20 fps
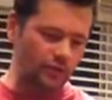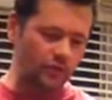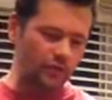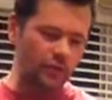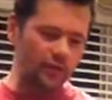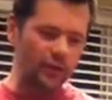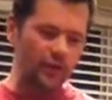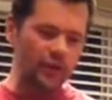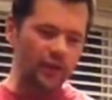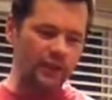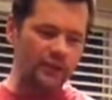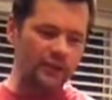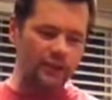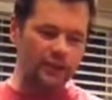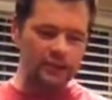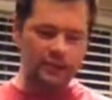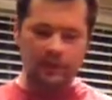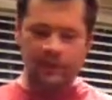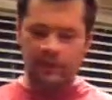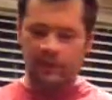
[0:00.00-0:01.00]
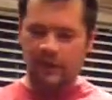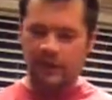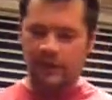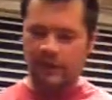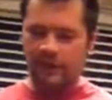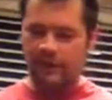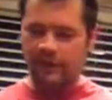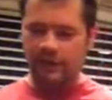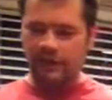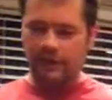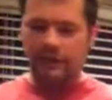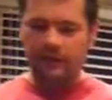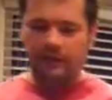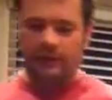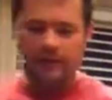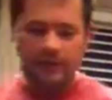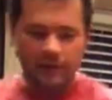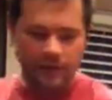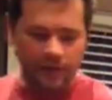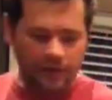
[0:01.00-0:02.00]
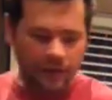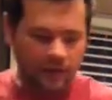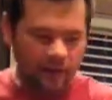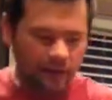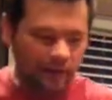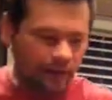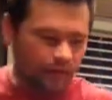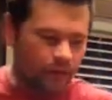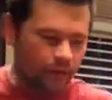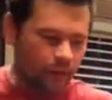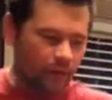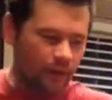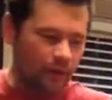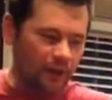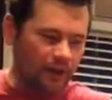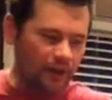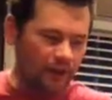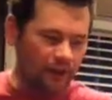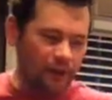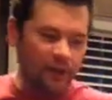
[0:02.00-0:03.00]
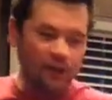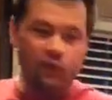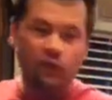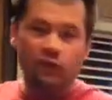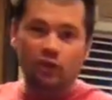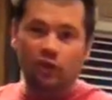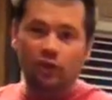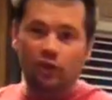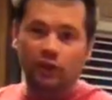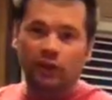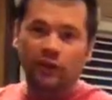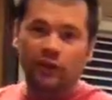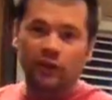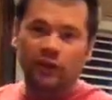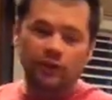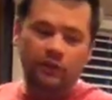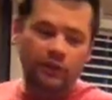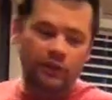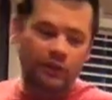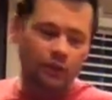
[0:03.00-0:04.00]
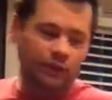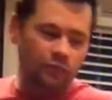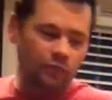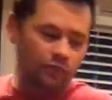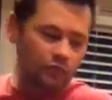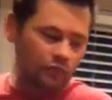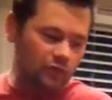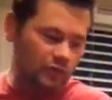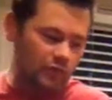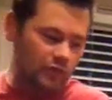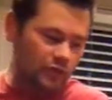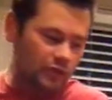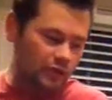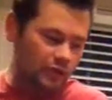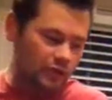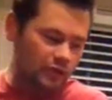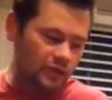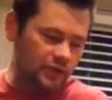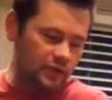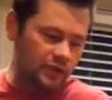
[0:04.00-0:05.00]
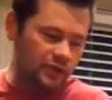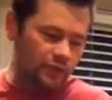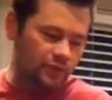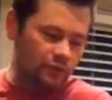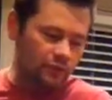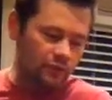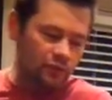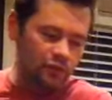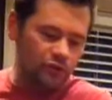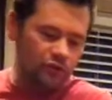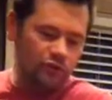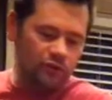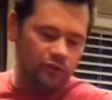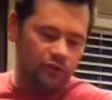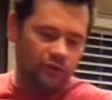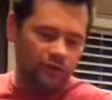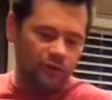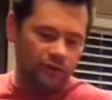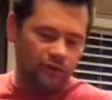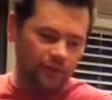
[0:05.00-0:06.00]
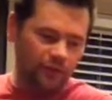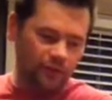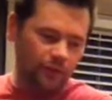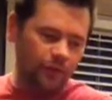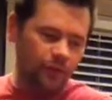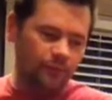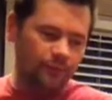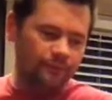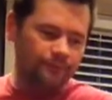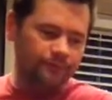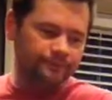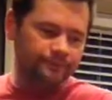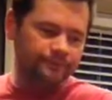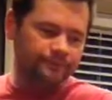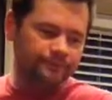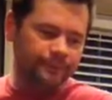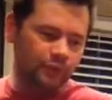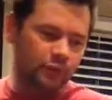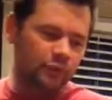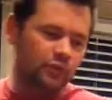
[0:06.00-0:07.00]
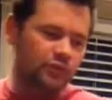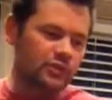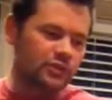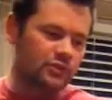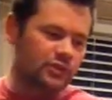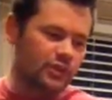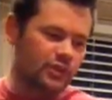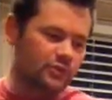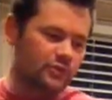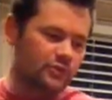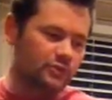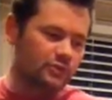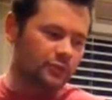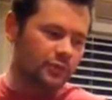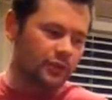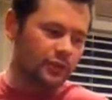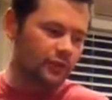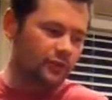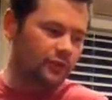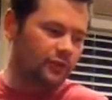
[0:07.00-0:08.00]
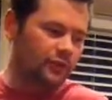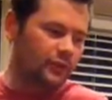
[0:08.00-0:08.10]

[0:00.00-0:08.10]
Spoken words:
very interested on a different way to make jerky. This is a moose jerky video, pretty much the same as beef.